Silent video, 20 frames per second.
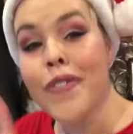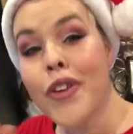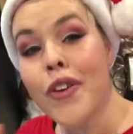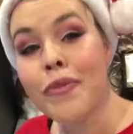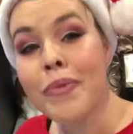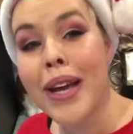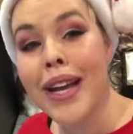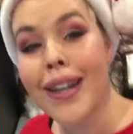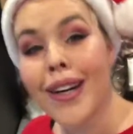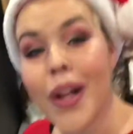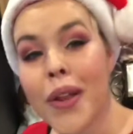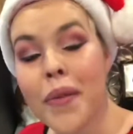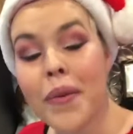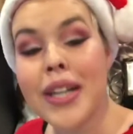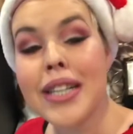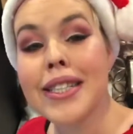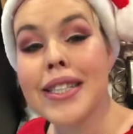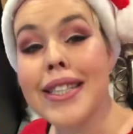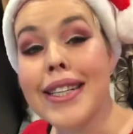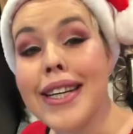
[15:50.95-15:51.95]
you've made it all the
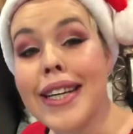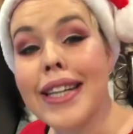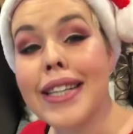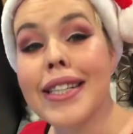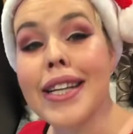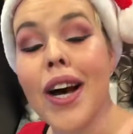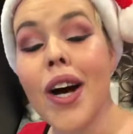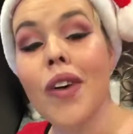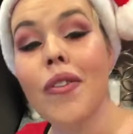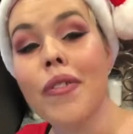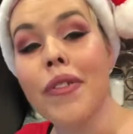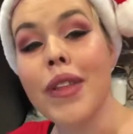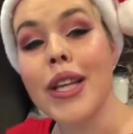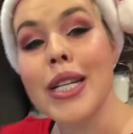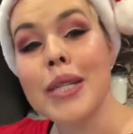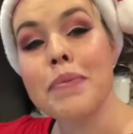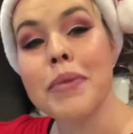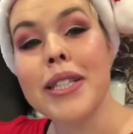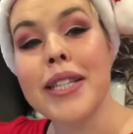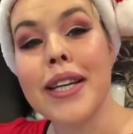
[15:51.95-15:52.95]
way to the end of
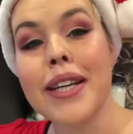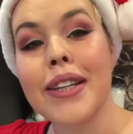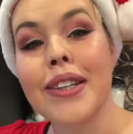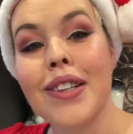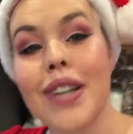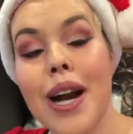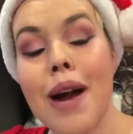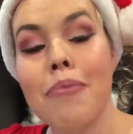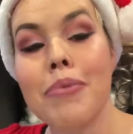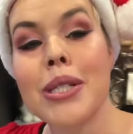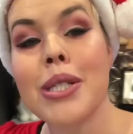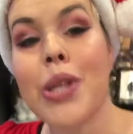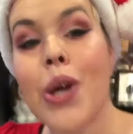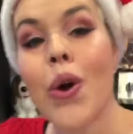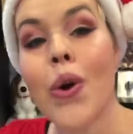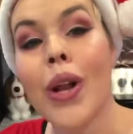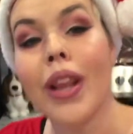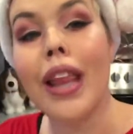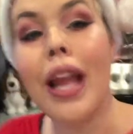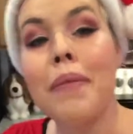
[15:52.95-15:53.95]
this particular
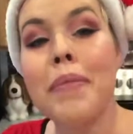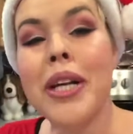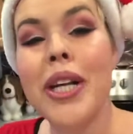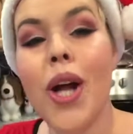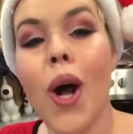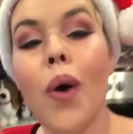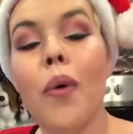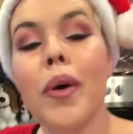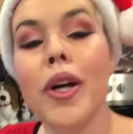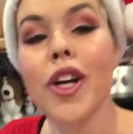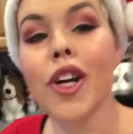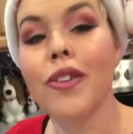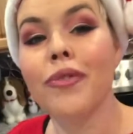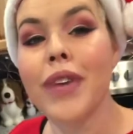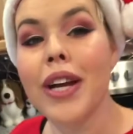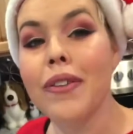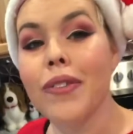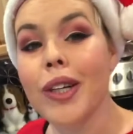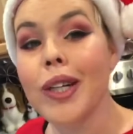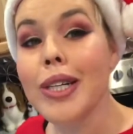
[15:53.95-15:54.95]
episode, let me know what your
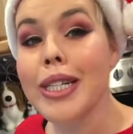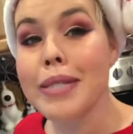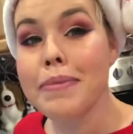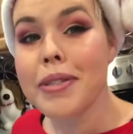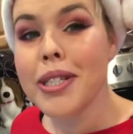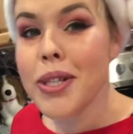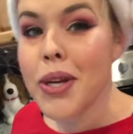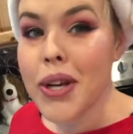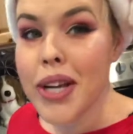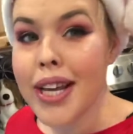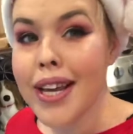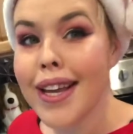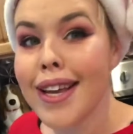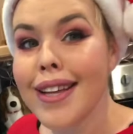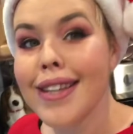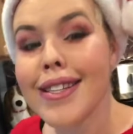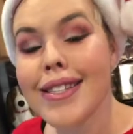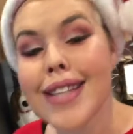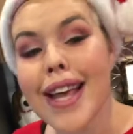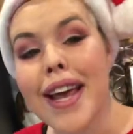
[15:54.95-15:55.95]
favorite Christmas cookie
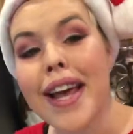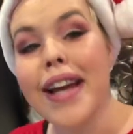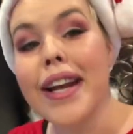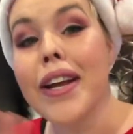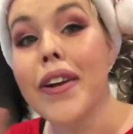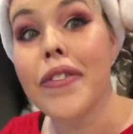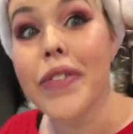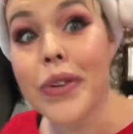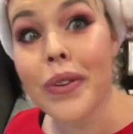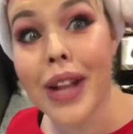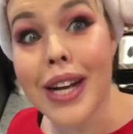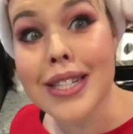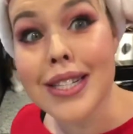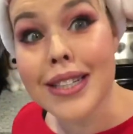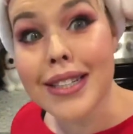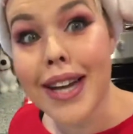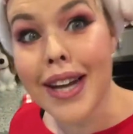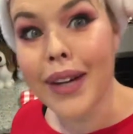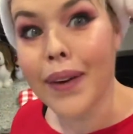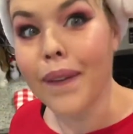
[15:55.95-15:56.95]
is and if you like
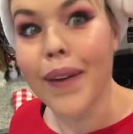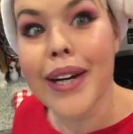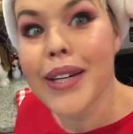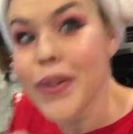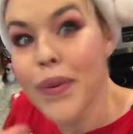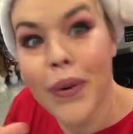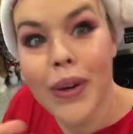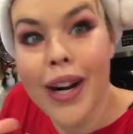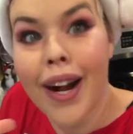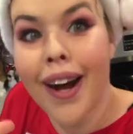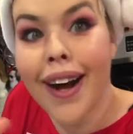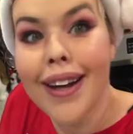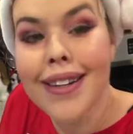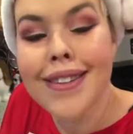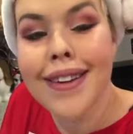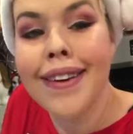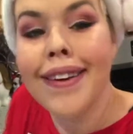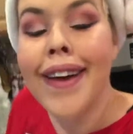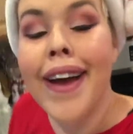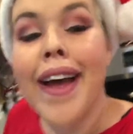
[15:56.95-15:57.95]
to decorate or
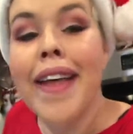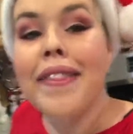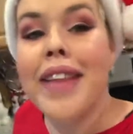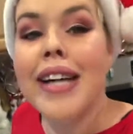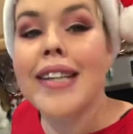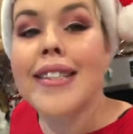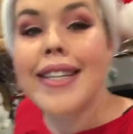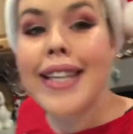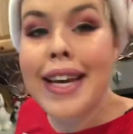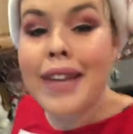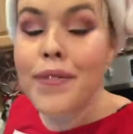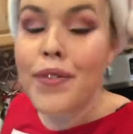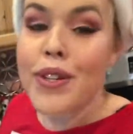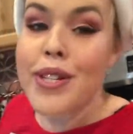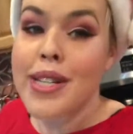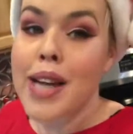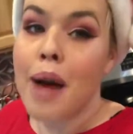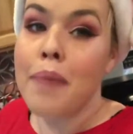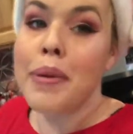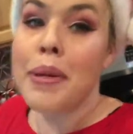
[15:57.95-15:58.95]
not. Thanks again for
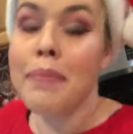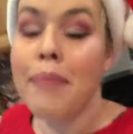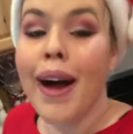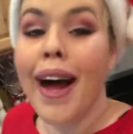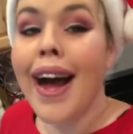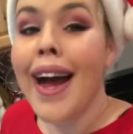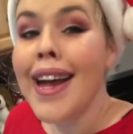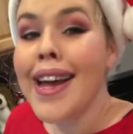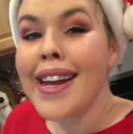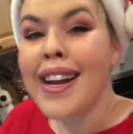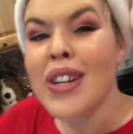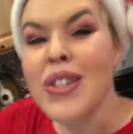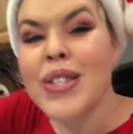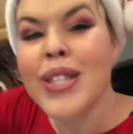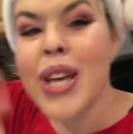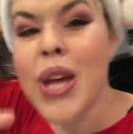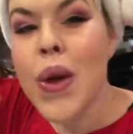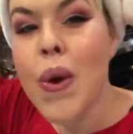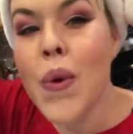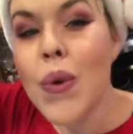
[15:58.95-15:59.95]
stopping by and I'll
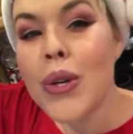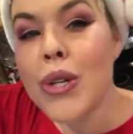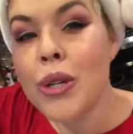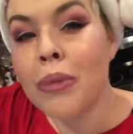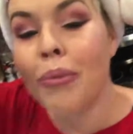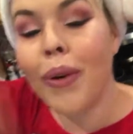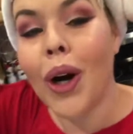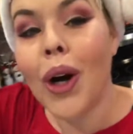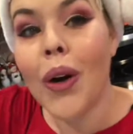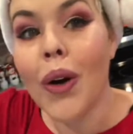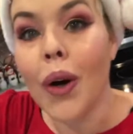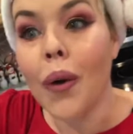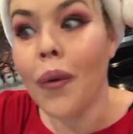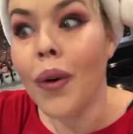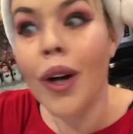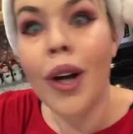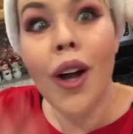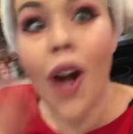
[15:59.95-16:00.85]
see you tomorrow.